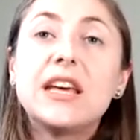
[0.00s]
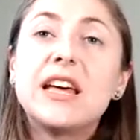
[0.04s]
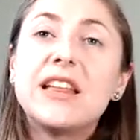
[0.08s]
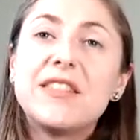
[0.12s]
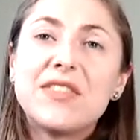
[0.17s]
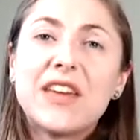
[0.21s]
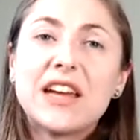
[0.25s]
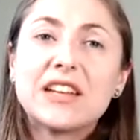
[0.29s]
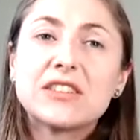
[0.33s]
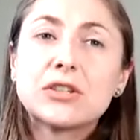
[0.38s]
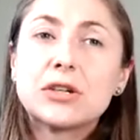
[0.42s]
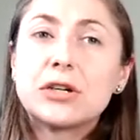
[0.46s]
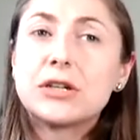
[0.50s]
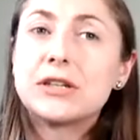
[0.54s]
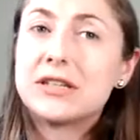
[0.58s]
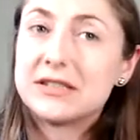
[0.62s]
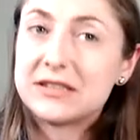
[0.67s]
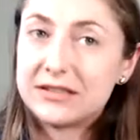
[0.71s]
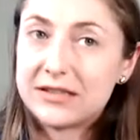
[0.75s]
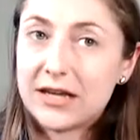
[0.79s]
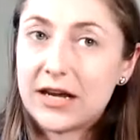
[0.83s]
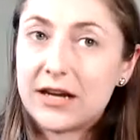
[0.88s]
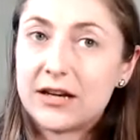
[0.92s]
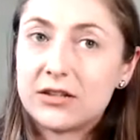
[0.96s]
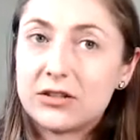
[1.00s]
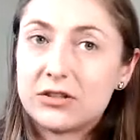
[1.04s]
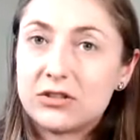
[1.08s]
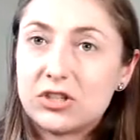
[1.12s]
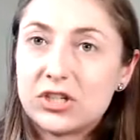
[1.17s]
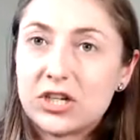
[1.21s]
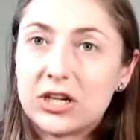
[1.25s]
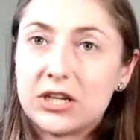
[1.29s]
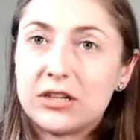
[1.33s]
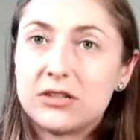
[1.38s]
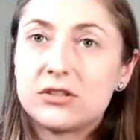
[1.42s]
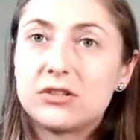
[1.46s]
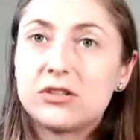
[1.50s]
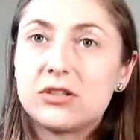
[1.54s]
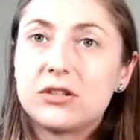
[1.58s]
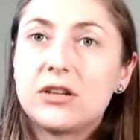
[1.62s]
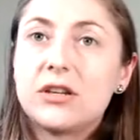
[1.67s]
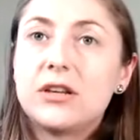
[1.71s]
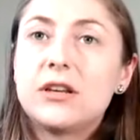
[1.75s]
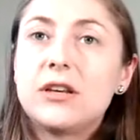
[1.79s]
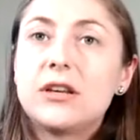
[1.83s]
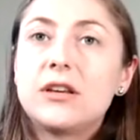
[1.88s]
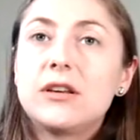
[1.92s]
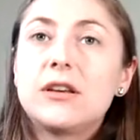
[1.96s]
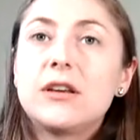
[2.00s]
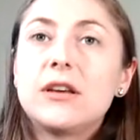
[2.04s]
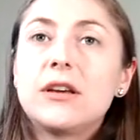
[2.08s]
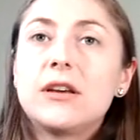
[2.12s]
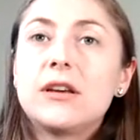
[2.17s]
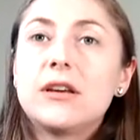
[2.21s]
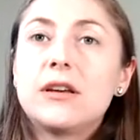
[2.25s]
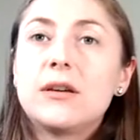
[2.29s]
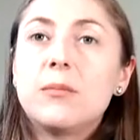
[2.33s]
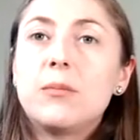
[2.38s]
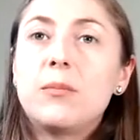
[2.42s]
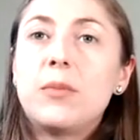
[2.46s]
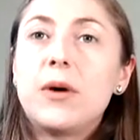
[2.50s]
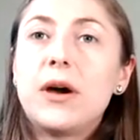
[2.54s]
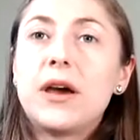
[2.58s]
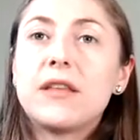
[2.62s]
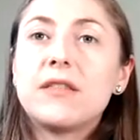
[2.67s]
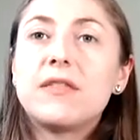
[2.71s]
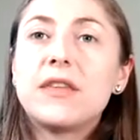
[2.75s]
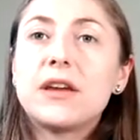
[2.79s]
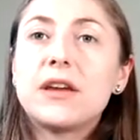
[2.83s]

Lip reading: That's called a status change. But